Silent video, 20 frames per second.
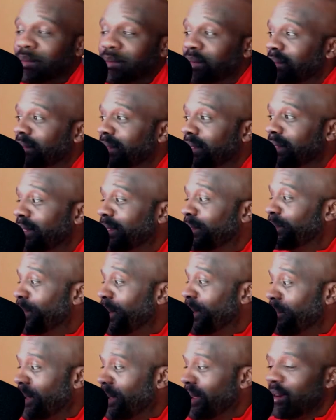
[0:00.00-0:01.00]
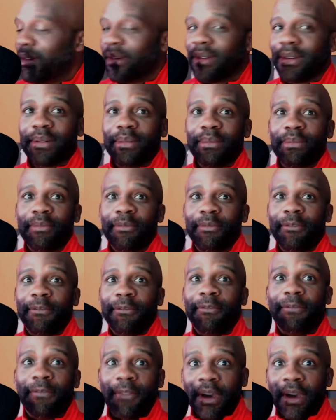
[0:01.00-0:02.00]
with these women or
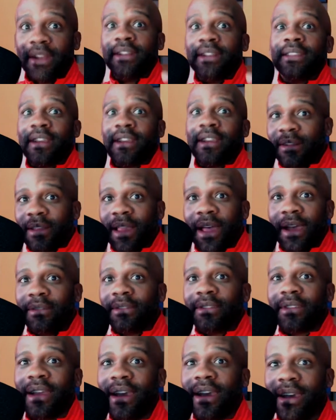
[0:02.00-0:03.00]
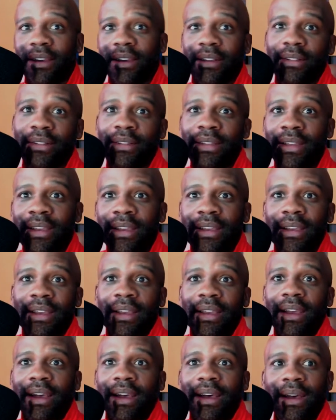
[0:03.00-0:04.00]
fund their lifestyle
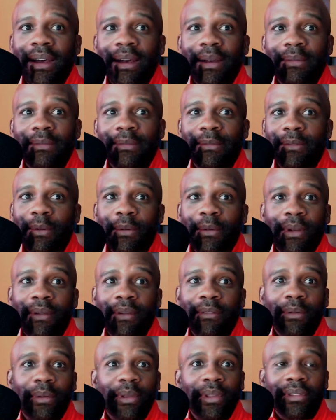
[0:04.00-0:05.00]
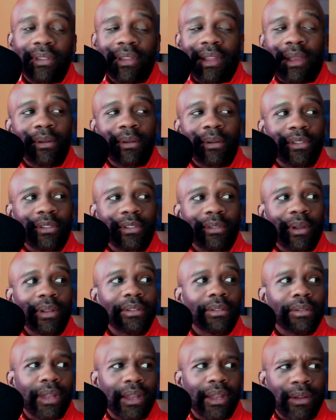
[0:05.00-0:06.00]
um, for whatever reason they were
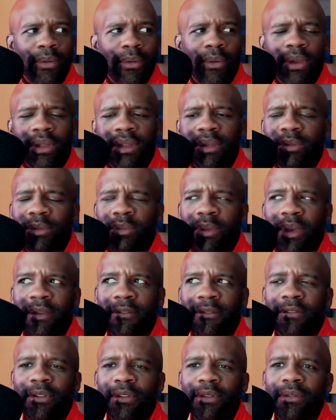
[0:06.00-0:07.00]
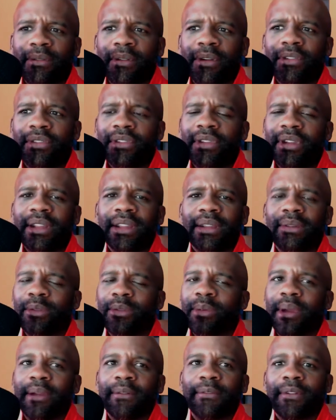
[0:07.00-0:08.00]
disgruntled. I know one he was paying for university. I think he was
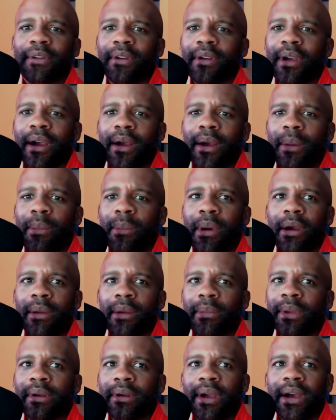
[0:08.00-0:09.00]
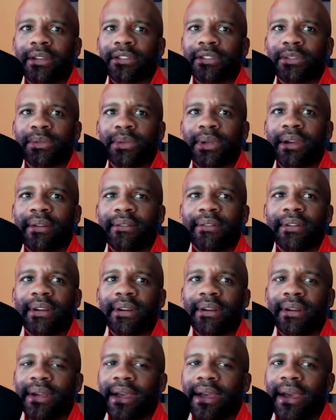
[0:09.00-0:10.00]
paying for her apartment or house or
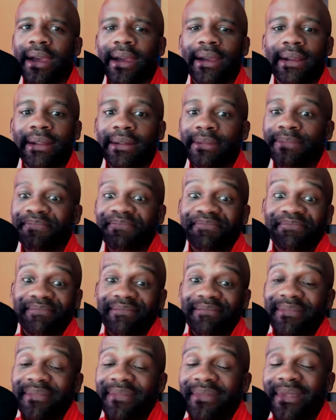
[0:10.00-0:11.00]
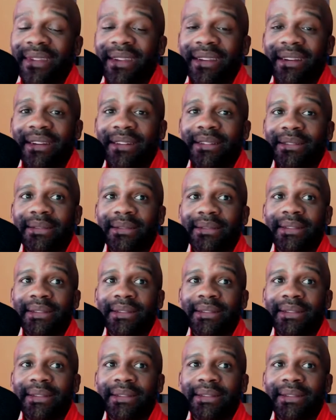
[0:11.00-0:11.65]
whatever, and you know